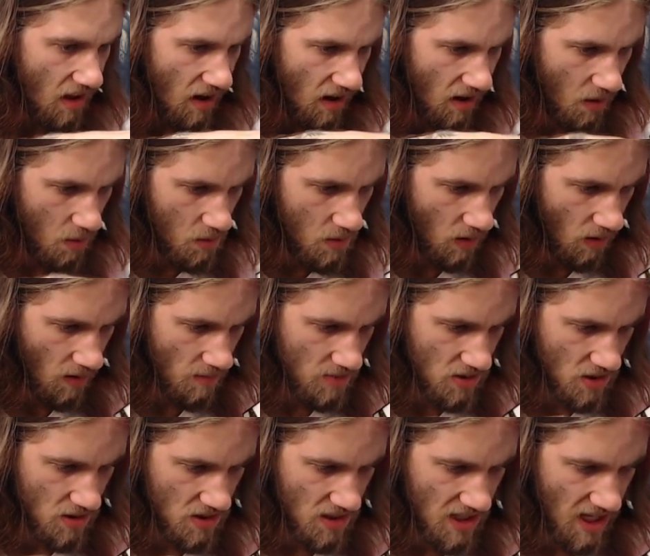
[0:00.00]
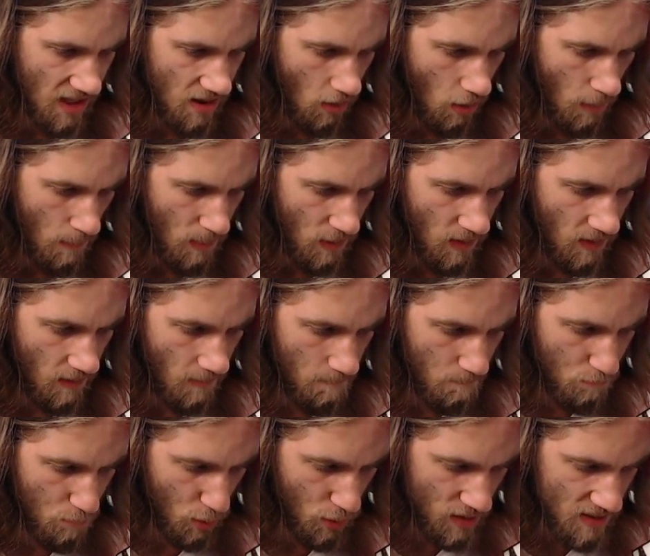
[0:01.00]
Oh god, I'm so scared to open,
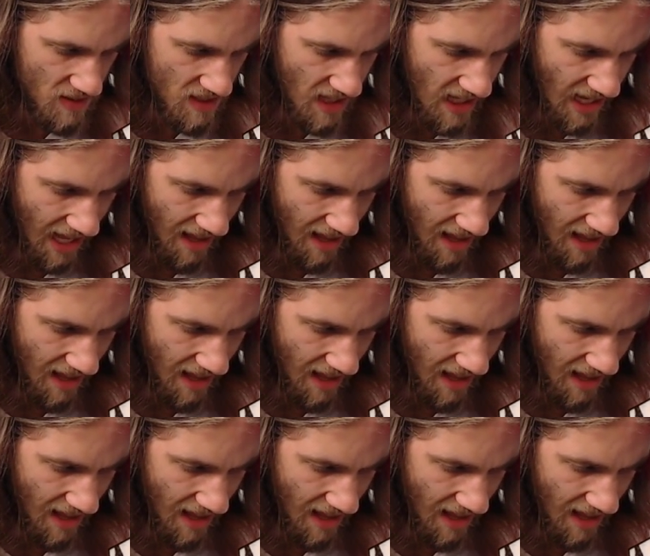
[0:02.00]
pull this thing